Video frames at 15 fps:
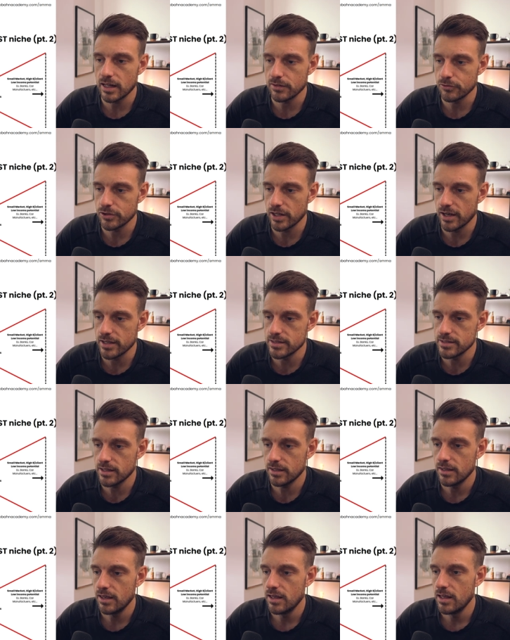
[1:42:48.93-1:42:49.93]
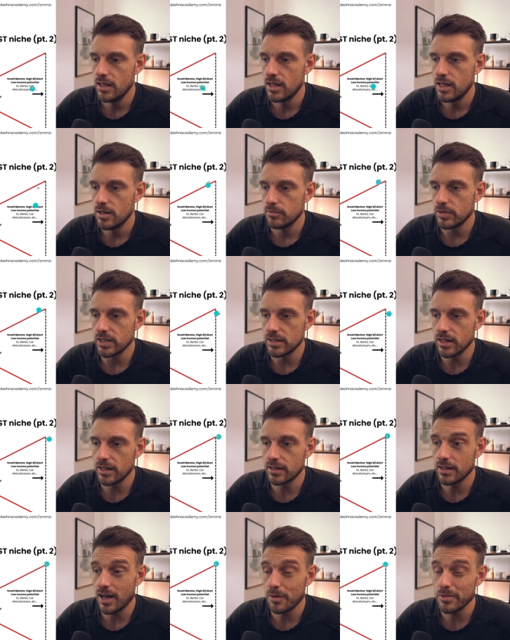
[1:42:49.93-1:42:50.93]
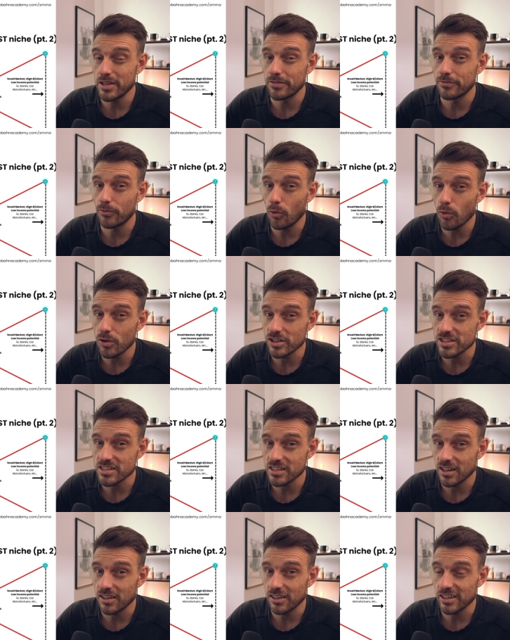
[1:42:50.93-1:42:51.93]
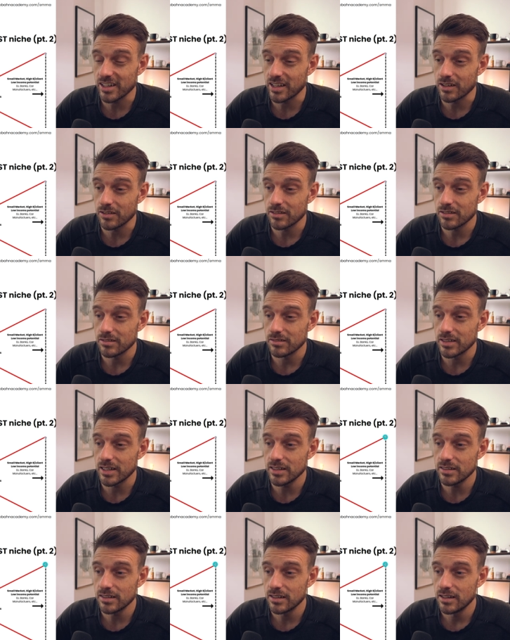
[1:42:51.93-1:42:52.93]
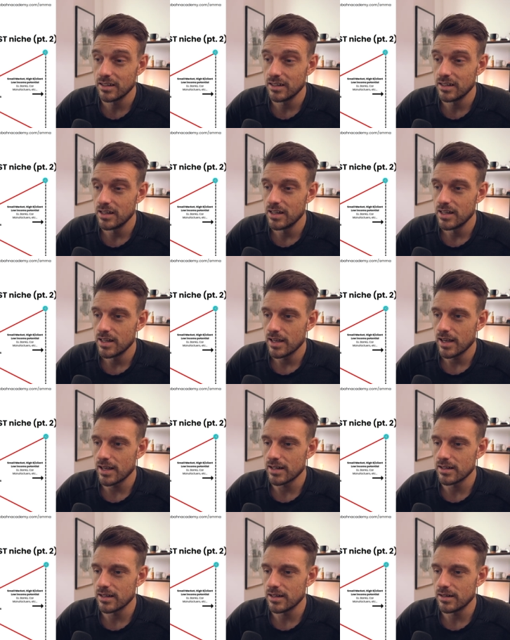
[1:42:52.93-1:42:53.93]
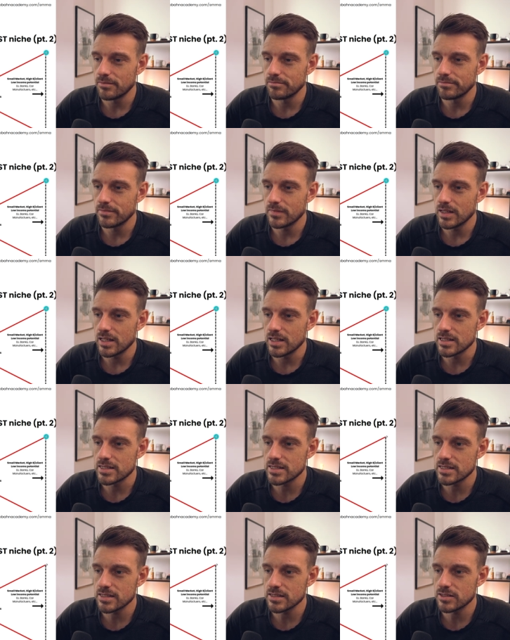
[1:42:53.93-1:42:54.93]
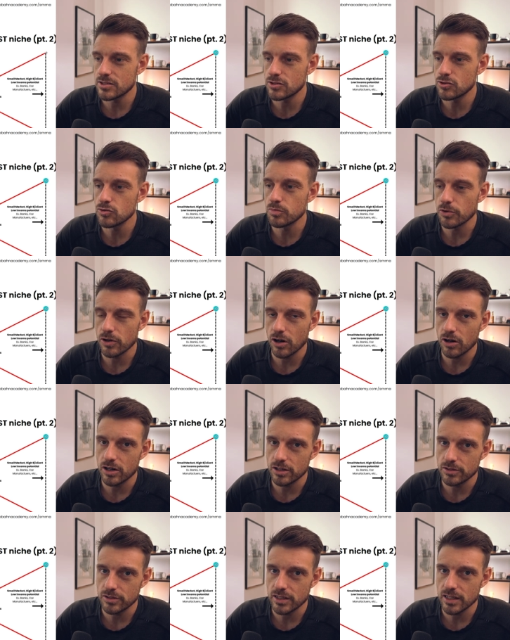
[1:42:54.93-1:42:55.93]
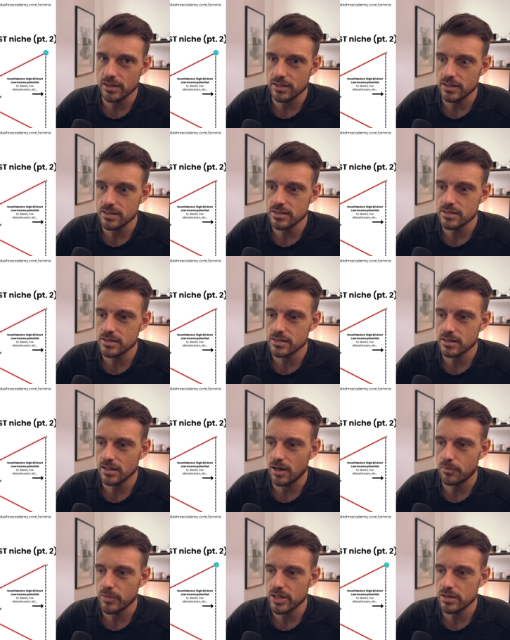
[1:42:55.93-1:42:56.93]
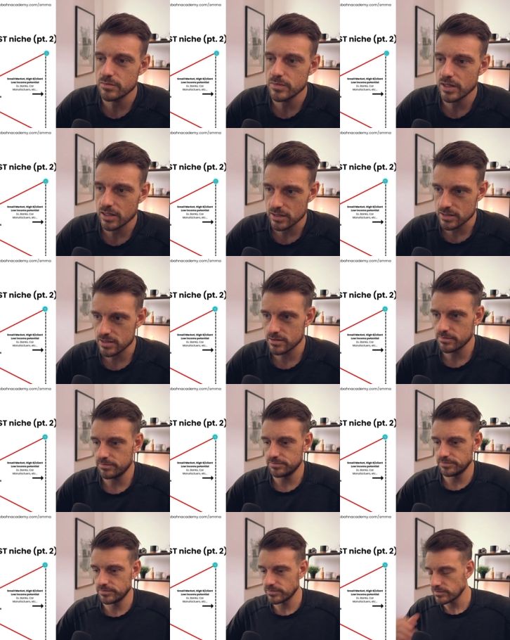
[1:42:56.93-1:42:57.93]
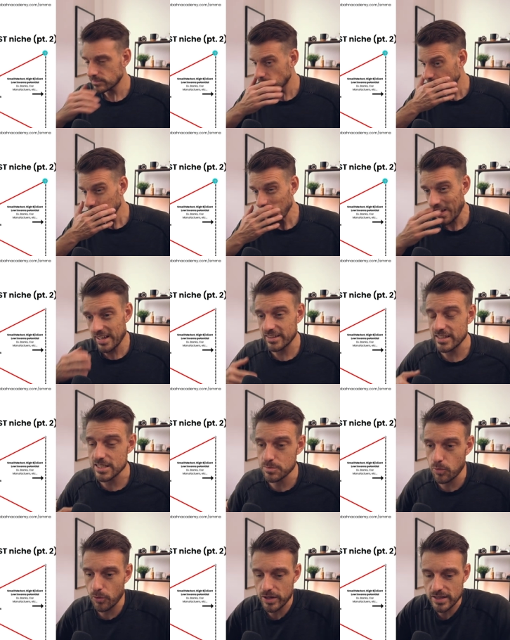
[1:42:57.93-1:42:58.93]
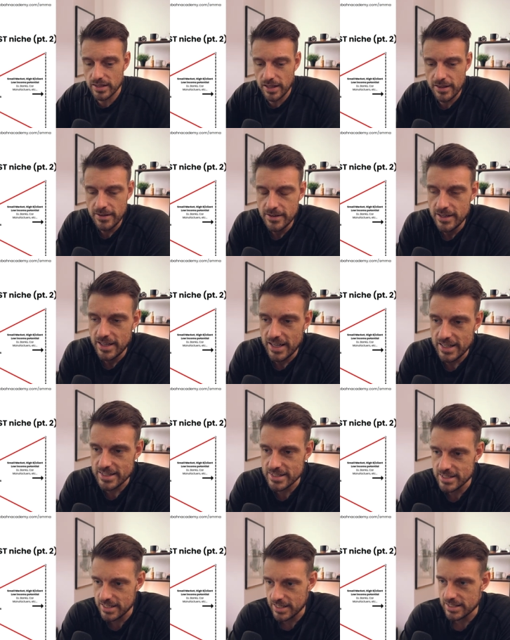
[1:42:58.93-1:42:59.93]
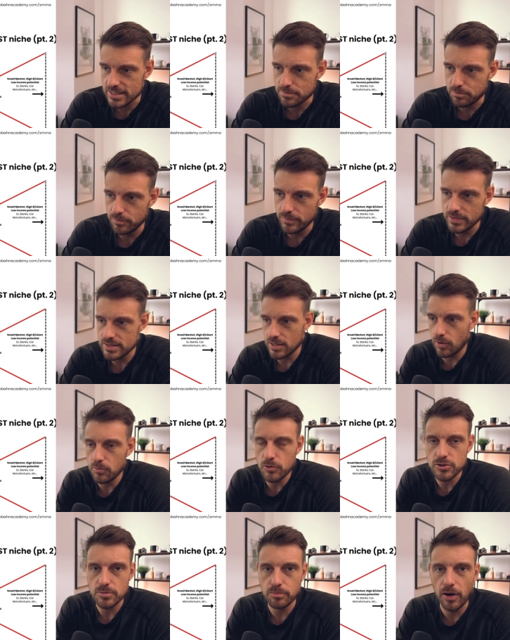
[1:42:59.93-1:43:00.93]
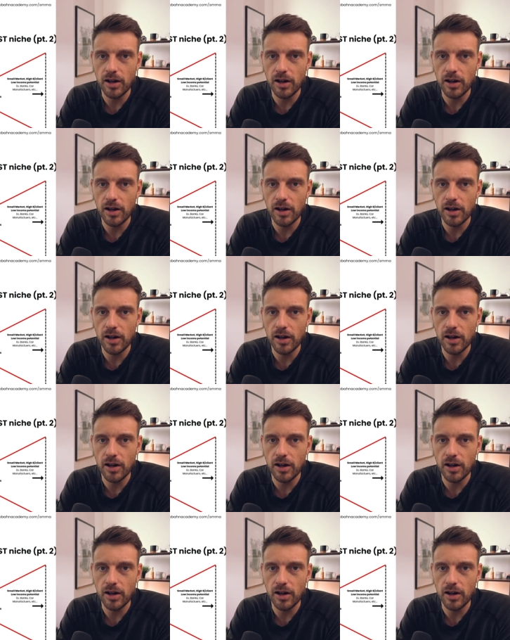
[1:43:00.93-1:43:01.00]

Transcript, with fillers: advertising. But then how many Fords are there, right? And um, it's super hard to get these company because at this point it's it's it's almost a